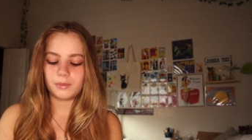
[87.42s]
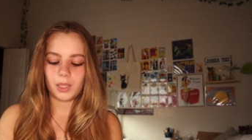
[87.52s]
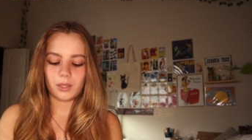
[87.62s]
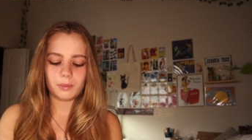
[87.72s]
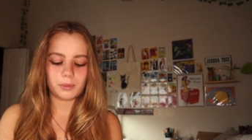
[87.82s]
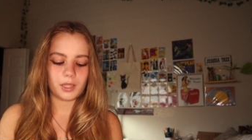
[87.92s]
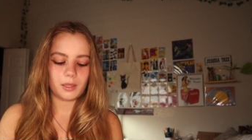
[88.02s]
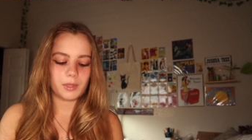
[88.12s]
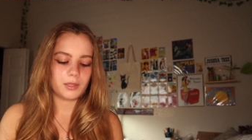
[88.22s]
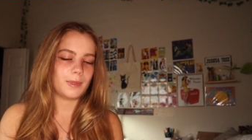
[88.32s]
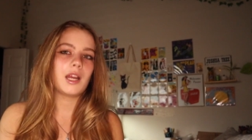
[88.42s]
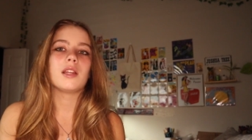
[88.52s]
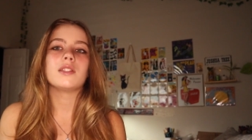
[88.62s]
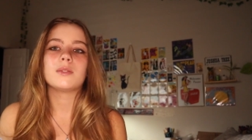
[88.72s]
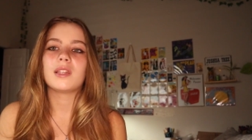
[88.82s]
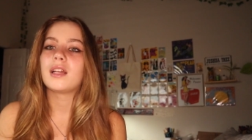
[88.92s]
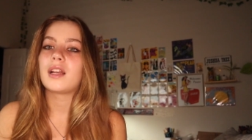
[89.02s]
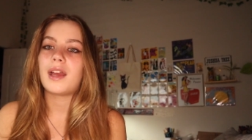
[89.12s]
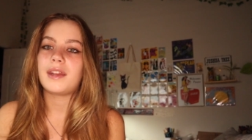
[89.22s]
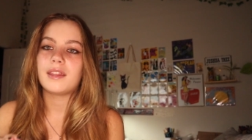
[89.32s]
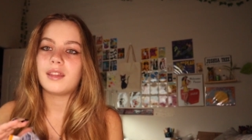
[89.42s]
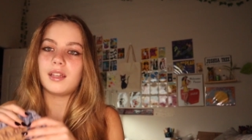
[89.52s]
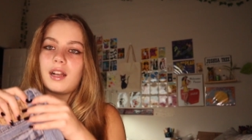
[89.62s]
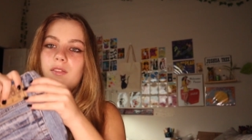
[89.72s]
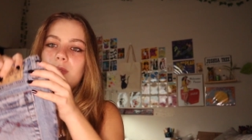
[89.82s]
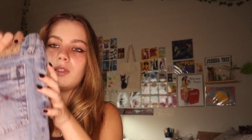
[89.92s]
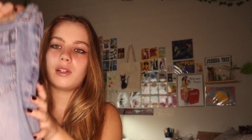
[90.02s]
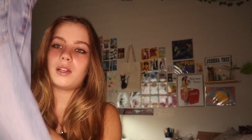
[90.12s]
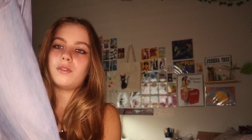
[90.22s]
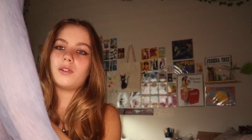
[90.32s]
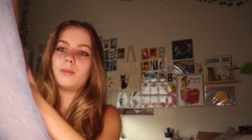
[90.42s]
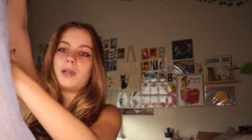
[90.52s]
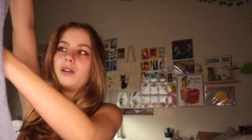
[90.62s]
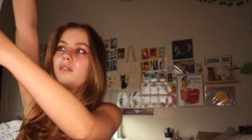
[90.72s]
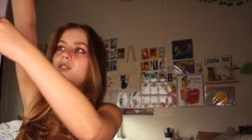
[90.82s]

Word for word: You could pretty much pair these with like anything. I've been looking for a pair